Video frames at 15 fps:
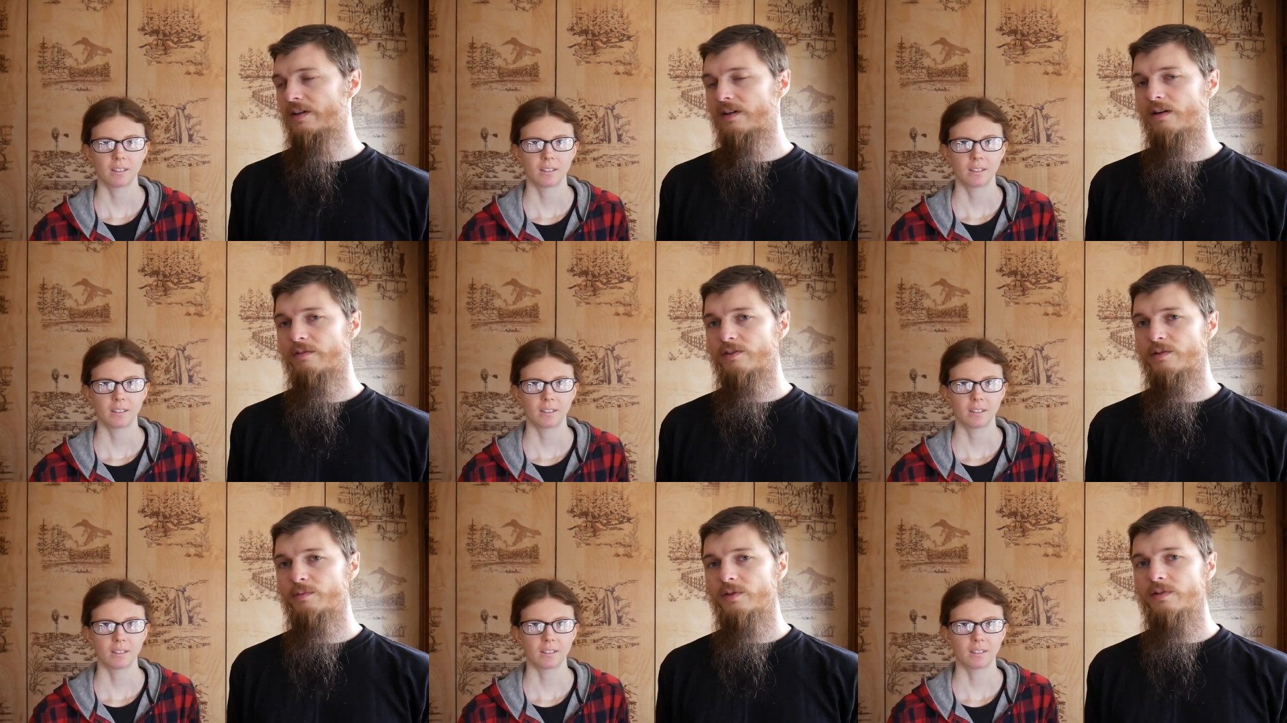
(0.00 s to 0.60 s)
Speaker 1: it
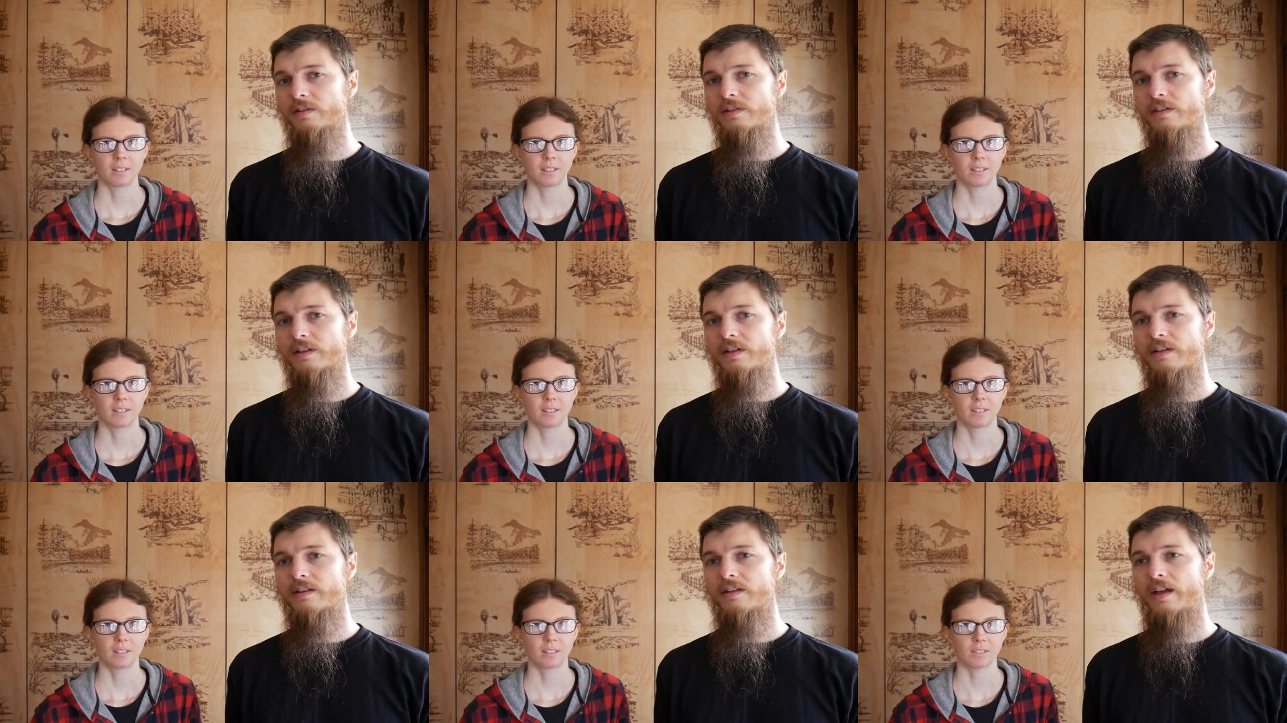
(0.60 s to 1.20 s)
comfortable,
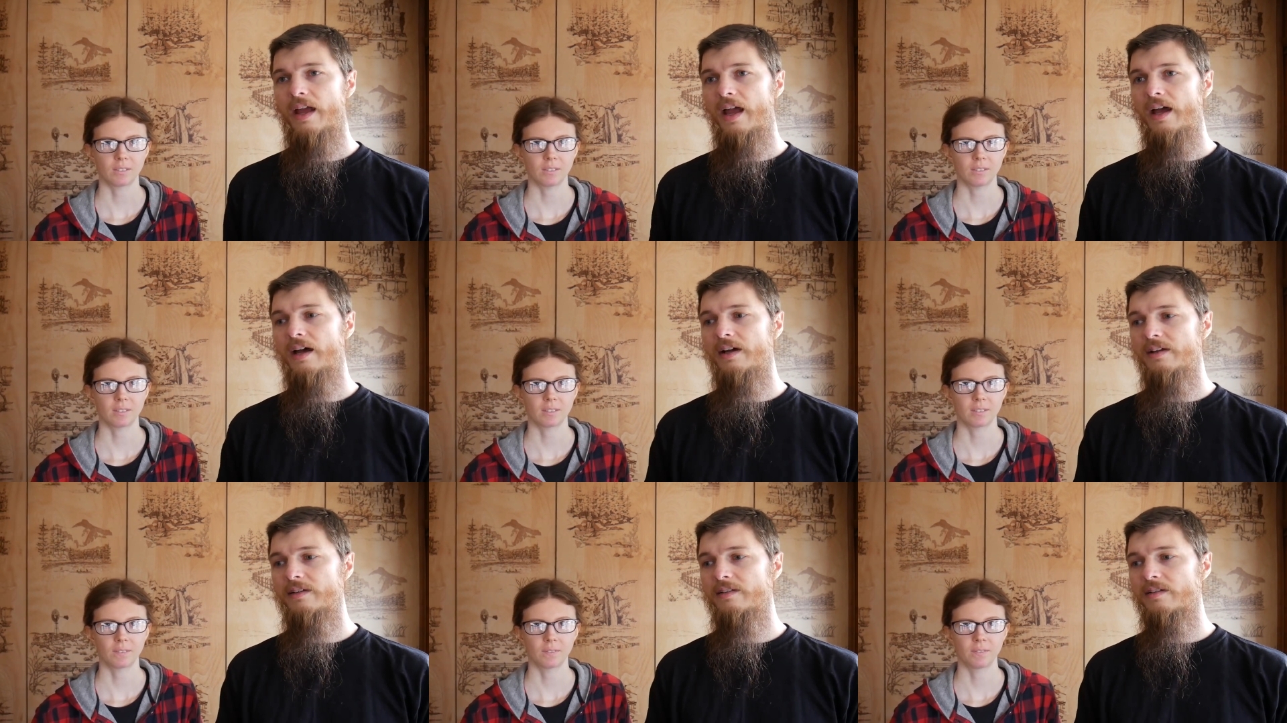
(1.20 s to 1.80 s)

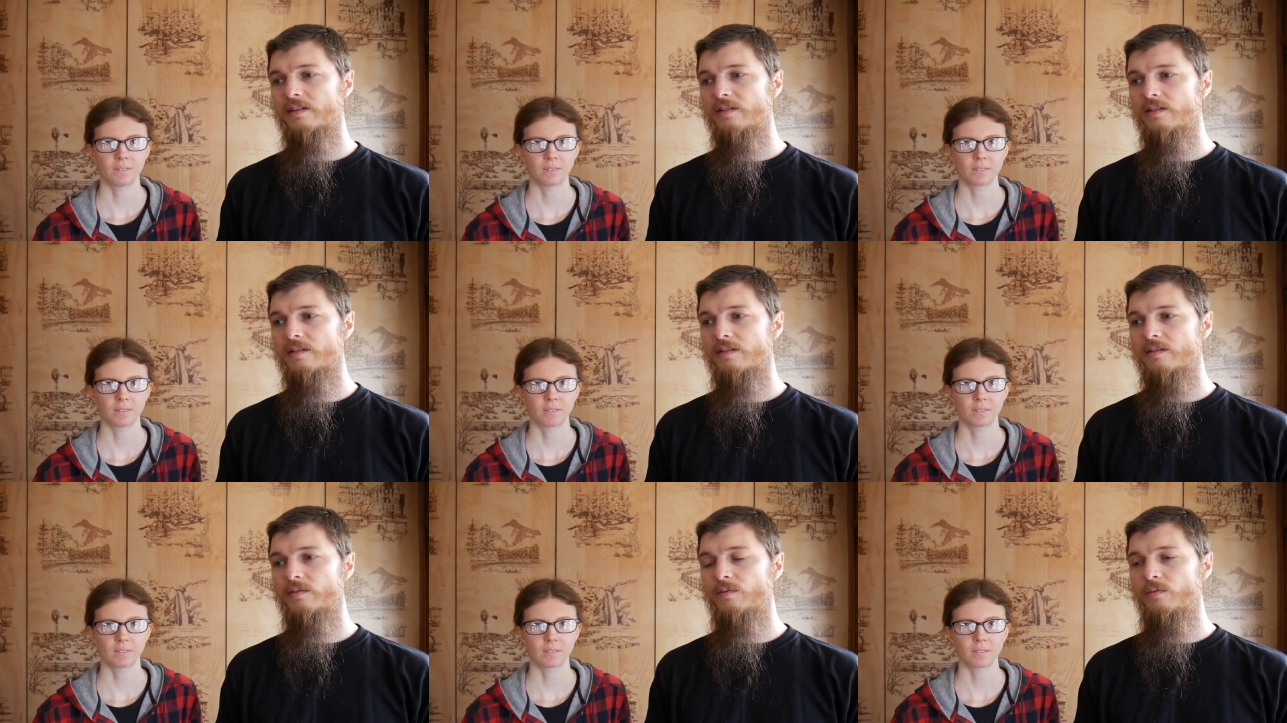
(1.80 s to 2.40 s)
and
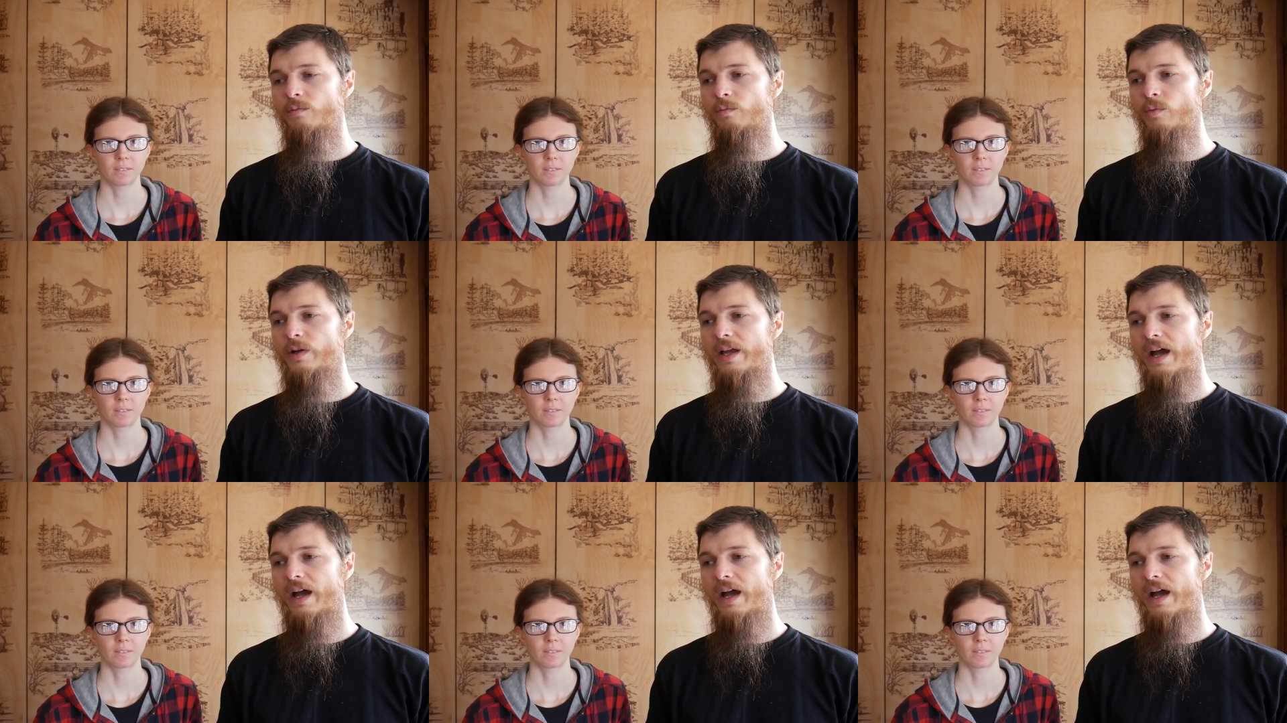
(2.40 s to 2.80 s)
we